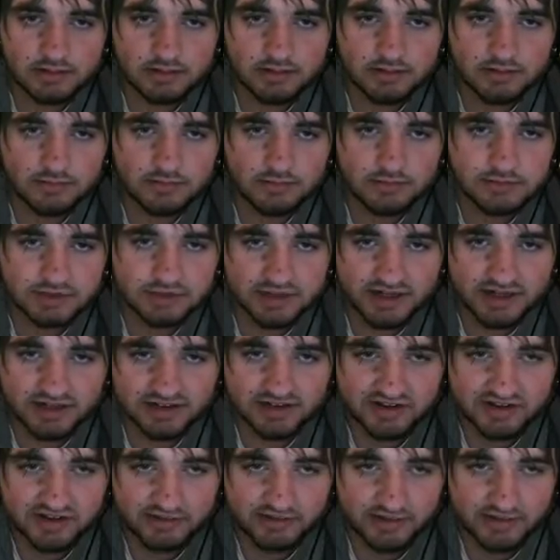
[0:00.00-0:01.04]
I'm trying to
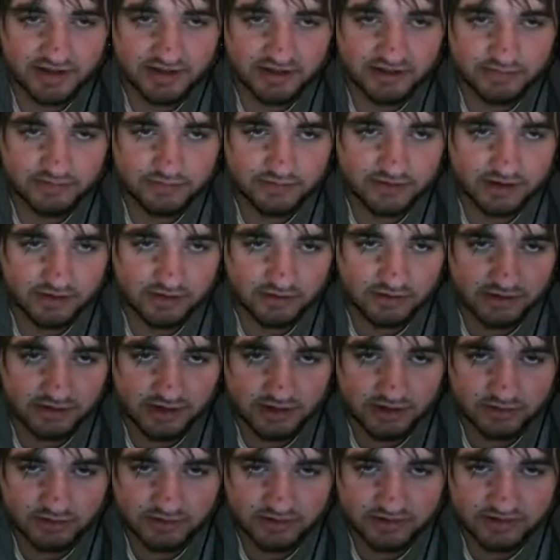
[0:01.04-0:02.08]
see if I can figure
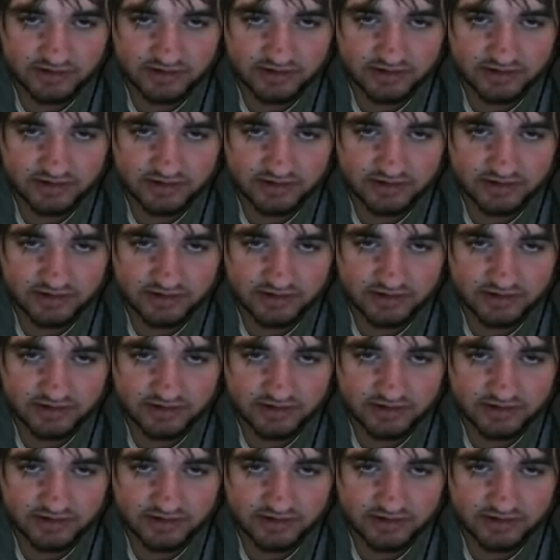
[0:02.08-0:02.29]
out